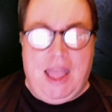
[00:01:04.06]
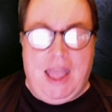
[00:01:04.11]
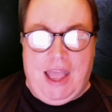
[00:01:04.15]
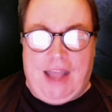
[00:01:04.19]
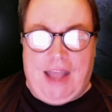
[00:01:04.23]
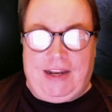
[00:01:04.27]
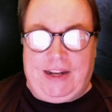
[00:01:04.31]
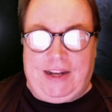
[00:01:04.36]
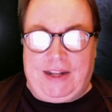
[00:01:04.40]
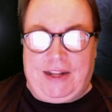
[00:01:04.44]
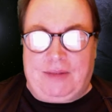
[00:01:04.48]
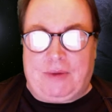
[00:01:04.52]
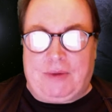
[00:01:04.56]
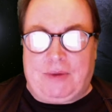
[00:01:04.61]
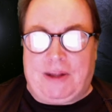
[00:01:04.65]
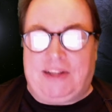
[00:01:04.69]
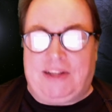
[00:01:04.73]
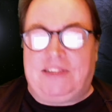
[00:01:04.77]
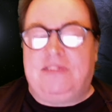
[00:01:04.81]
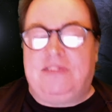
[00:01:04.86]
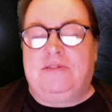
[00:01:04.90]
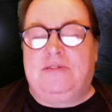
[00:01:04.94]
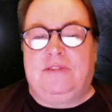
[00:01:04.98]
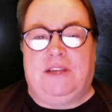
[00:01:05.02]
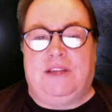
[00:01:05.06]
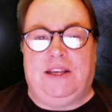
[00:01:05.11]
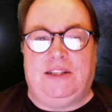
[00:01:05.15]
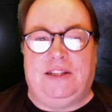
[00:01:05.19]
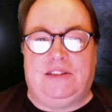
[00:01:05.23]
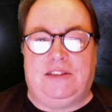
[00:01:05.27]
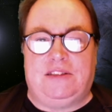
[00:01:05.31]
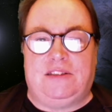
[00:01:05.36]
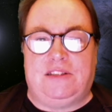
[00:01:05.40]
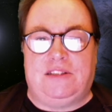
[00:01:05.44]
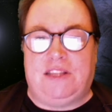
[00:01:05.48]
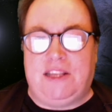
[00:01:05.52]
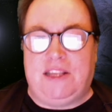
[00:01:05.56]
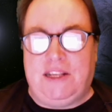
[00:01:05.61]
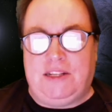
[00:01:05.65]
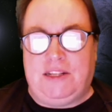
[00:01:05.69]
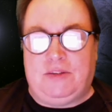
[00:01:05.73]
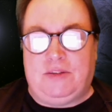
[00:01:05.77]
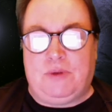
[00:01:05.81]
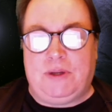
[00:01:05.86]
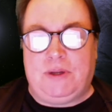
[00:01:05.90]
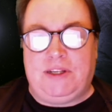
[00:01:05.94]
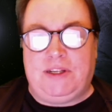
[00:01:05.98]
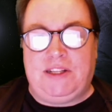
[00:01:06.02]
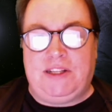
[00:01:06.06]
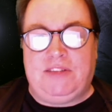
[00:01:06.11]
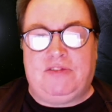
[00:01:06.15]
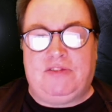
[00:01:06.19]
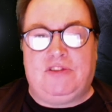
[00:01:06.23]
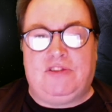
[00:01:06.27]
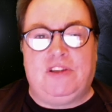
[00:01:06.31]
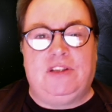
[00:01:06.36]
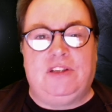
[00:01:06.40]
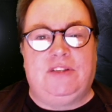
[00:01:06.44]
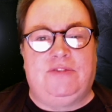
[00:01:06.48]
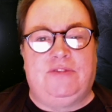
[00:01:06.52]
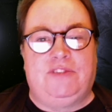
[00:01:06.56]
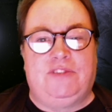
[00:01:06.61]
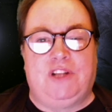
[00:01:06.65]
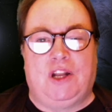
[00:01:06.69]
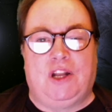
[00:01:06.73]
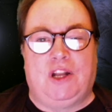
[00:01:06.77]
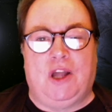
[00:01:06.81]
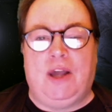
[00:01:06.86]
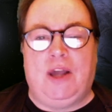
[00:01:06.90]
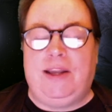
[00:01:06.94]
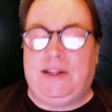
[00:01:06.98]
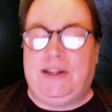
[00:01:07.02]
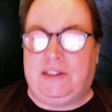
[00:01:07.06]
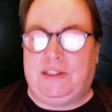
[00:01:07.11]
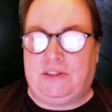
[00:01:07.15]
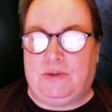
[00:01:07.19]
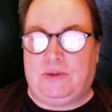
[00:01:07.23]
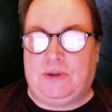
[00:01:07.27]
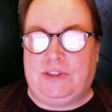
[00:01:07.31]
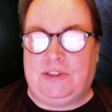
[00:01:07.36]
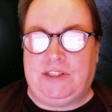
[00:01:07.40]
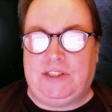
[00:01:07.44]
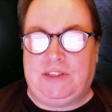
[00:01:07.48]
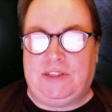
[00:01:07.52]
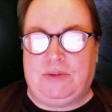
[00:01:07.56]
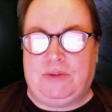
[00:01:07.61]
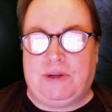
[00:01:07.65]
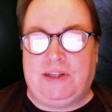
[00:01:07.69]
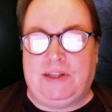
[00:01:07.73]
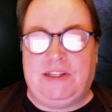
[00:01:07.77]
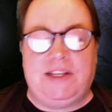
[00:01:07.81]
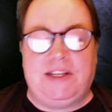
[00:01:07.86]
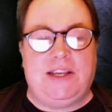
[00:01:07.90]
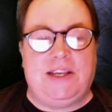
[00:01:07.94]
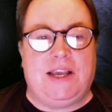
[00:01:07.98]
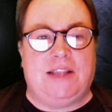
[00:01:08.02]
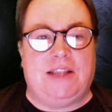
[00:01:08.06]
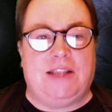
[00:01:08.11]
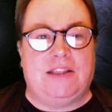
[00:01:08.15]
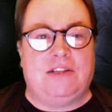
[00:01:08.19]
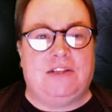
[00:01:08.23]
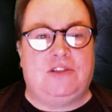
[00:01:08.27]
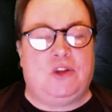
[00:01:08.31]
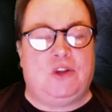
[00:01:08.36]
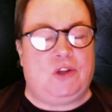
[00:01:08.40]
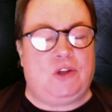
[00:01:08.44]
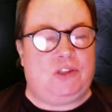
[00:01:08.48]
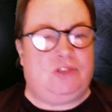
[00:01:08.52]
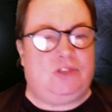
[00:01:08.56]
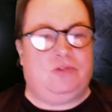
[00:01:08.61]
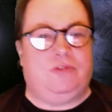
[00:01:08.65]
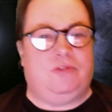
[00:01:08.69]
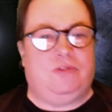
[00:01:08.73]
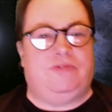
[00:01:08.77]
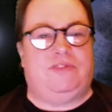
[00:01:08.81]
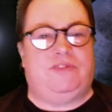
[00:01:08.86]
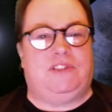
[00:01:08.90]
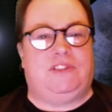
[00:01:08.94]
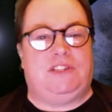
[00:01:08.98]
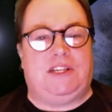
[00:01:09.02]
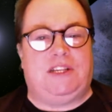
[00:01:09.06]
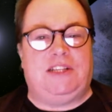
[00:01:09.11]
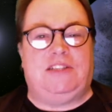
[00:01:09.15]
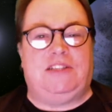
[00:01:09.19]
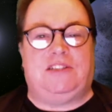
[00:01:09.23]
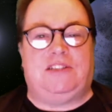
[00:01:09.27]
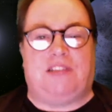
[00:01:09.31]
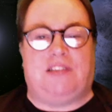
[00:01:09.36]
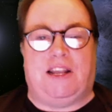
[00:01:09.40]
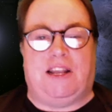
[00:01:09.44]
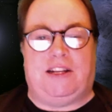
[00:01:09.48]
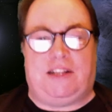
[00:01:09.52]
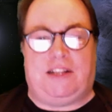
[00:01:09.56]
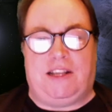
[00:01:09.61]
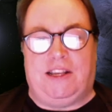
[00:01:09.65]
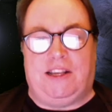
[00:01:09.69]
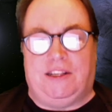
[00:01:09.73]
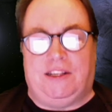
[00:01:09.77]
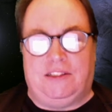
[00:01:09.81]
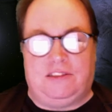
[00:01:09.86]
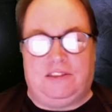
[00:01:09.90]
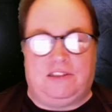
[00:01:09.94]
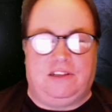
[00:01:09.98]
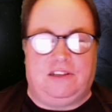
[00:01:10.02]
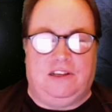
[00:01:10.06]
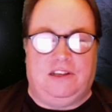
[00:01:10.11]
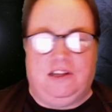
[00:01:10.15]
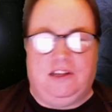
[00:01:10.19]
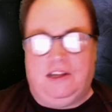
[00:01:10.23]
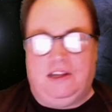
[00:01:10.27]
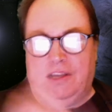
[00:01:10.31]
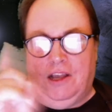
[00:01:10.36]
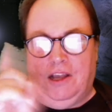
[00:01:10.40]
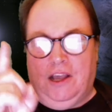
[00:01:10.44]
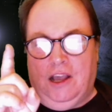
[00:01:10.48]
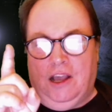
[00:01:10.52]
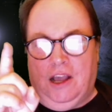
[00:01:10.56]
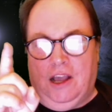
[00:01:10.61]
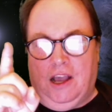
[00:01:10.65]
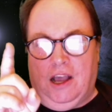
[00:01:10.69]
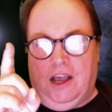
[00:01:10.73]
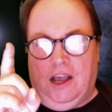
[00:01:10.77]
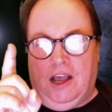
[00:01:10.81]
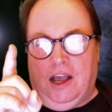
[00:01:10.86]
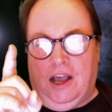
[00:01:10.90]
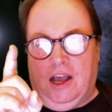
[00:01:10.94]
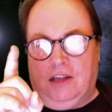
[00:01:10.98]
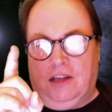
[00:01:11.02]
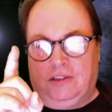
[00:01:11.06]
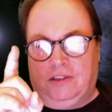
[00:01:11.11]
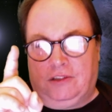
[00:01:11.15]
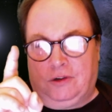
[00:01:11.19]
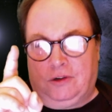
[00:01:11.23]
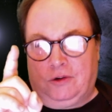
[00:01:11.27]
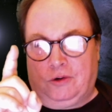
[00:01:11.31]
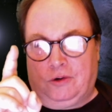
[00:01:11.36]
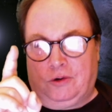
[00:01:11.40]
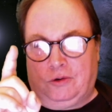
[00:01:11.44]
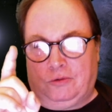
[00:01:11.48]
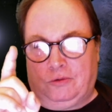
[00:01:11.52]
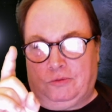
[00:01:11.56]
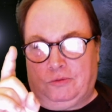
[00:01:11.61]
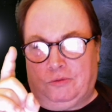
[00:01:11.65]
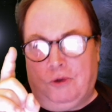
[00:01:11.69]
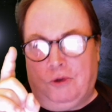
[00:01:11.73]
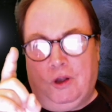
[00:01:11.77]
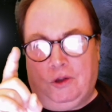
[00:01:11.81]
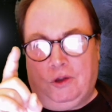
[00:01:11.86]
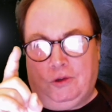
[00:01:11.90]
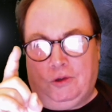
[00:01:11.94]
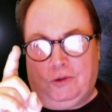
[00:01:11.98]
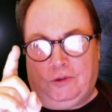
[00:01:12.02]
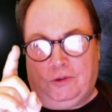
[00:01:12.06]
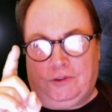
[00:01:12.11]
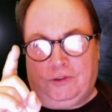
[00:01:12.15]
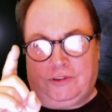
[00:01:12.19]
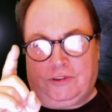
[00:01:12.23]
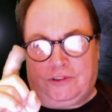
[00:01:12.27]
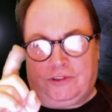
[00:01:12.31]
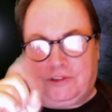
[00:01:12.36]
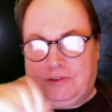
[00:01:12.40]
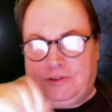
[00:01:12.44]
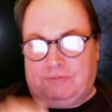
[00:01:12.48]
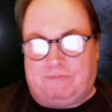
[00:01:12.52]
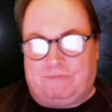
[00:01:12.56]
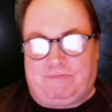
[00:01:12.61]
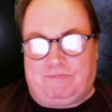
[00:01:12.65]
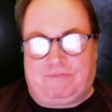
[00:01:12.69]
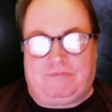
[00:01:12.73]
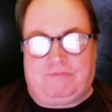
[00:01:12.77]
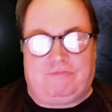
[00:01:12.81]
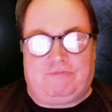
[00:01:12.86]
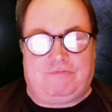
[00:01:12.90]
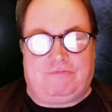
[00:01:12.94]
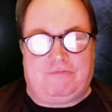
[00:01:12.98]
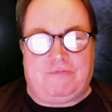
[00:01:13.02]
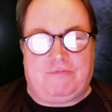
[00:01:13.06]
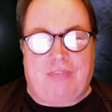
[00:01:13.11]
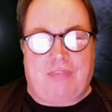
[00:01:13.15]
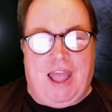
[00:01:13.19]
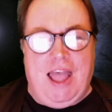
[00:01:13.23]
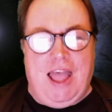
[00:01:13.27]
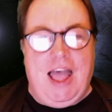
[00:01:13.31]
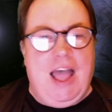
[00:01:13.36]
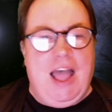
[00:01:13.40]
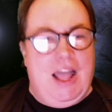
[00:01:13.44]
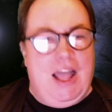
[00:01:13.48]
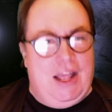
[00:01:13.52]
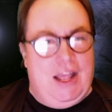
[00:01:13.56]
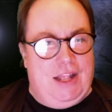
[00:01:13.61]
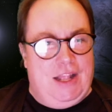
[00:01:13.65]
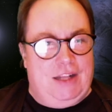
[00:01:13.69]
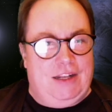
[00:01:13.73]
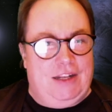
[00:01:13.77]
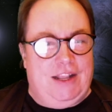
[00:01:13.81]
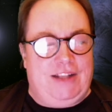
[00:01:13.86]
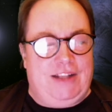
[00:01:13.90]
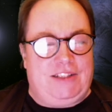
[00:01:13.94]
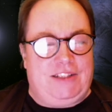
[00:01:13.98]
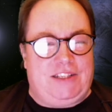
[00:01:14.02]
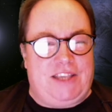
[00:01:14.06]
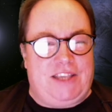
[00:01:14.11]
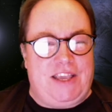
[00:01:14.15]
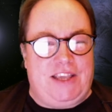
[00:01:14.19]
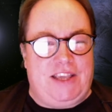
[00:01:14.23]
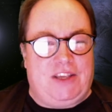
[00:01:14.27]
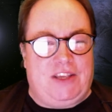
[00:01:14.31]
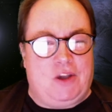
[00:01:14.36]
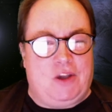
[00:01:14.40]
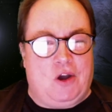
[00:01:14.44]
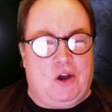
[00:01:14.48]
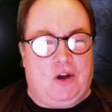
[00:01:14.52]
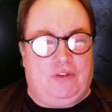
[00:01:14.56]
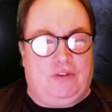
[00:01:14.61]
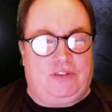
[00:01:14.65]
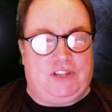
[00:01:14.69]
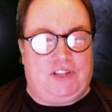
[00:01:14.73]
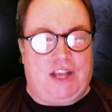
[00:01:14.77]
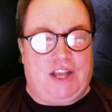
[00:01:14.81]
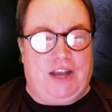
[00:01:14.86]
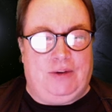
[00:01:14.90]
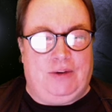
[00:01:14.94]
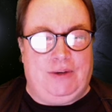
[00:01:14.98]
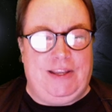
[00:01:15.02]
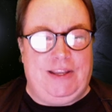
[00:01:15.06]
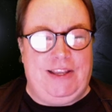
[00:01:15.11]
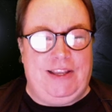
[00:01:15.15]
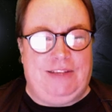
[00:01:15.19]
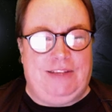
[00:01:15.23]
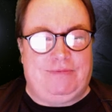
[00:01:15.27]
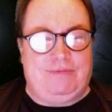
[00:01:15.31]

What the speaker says: At any rate, it's the 23rd of July, it's 2020, and the title of today's set is Other Worlds. Let's kick off, shall we?